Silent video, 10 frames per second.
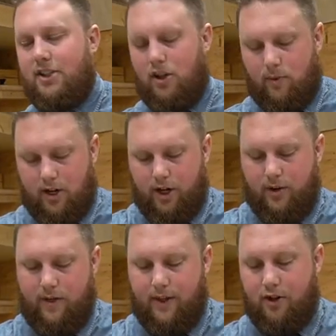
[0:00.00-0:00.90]
You don't want to do
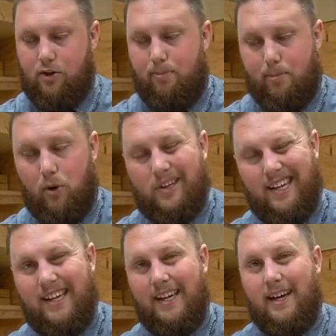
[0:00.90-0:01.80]
anything too
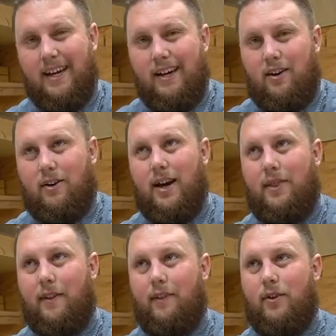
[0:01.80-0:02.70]
bulky or
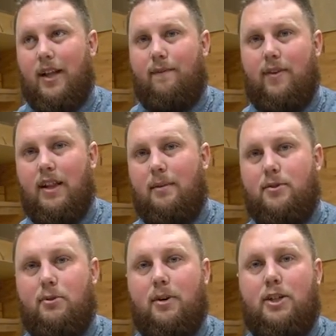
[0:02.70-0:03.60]
anything that will like fill up
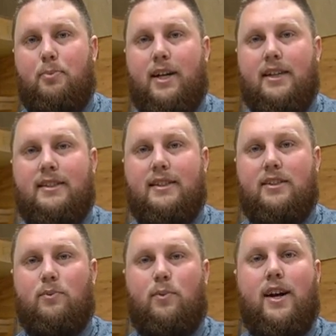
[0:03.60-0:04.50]
too much, because this
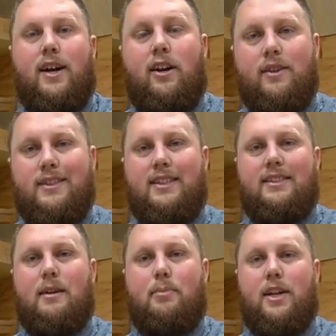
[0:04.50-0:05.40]
is where, you know, it
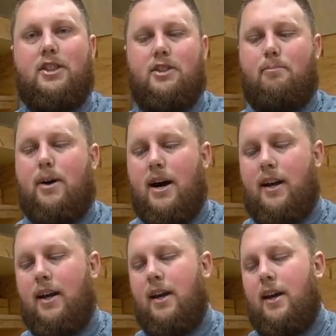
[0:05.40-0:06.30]
sits up against your
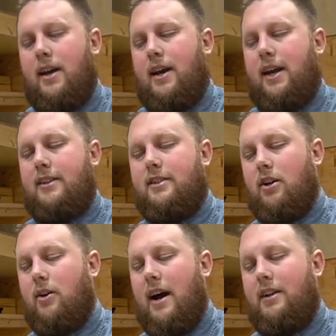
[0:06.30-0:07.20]
body. And
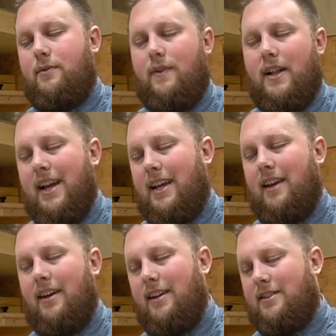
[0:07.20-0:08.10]
so I just felt like
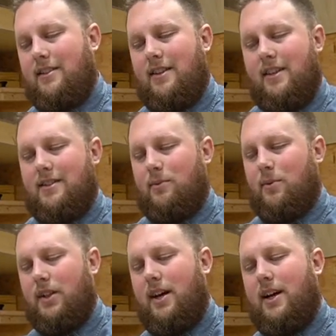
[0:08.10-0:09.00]
it's it's a
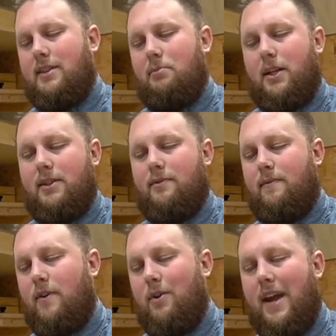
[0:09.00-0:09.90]
really awesome place for a
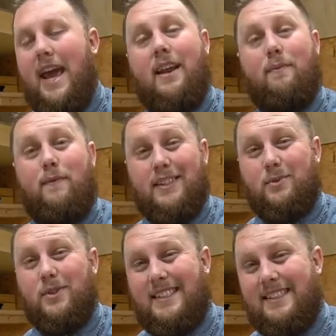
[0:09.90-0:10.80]
phone, and it fits
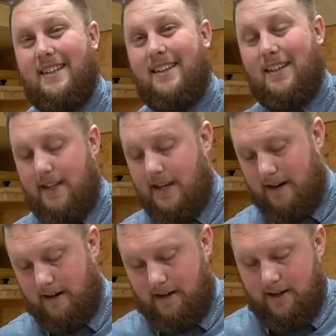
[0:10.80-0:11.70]
really snug in
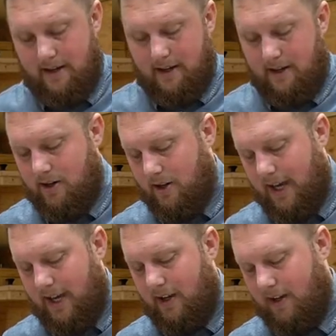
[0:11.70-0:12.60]
there. You know,
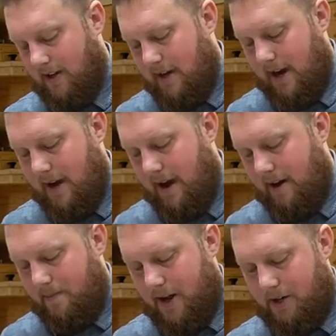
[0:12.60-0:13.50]
like I,
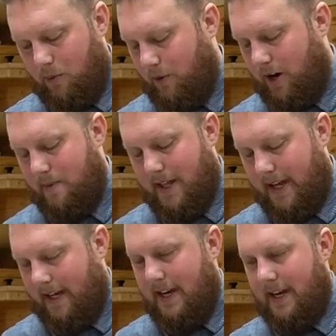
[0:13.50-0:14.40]
I'm not too worried about
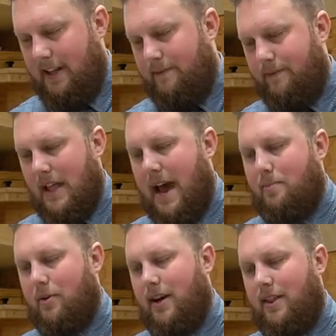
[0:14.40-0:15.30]
like needing the flap
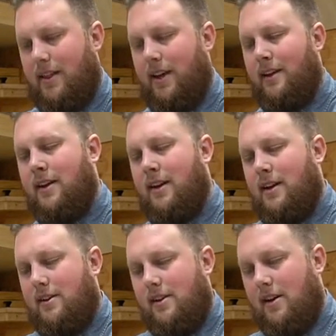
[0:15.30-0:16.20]
or anything.
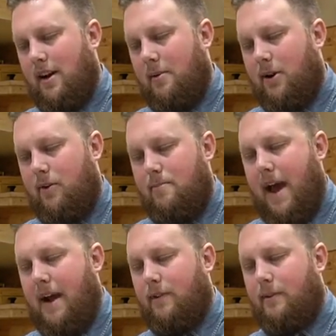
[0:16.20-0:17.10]
You're not gonna be doing
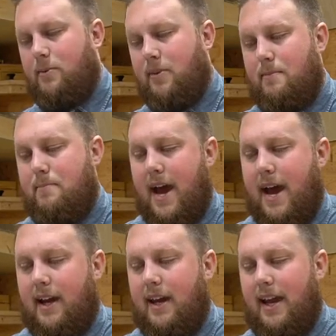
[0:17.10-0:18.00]
backflips with the
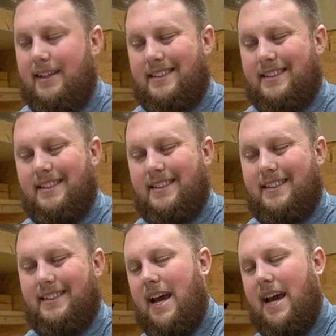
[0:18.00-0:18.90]
bag, and it sits real
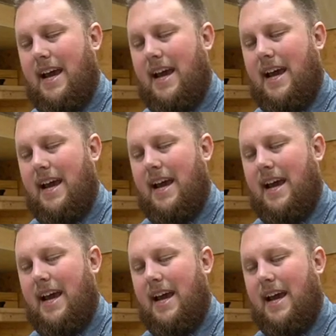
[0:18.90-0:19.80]
tight,
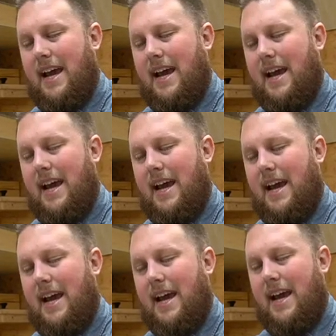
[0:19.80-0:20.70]
snug.
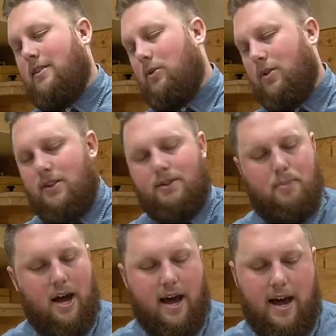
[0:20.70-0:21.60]
It's a cool little
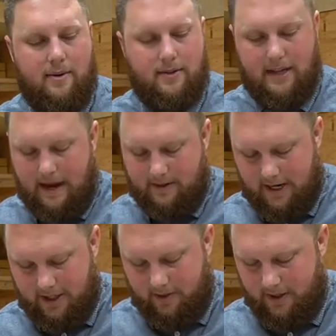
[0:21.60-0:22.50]
spot. I was I was
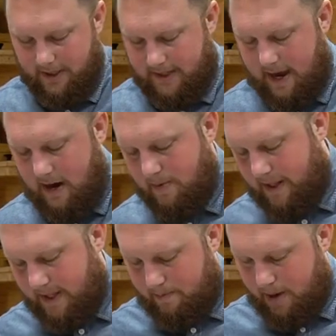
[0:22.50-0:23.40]
actually really excited
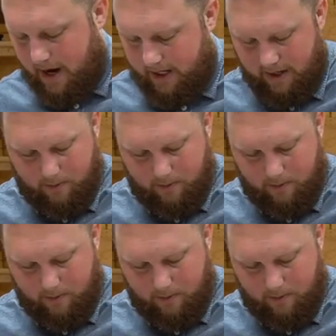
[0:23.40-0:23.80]
about that pocket.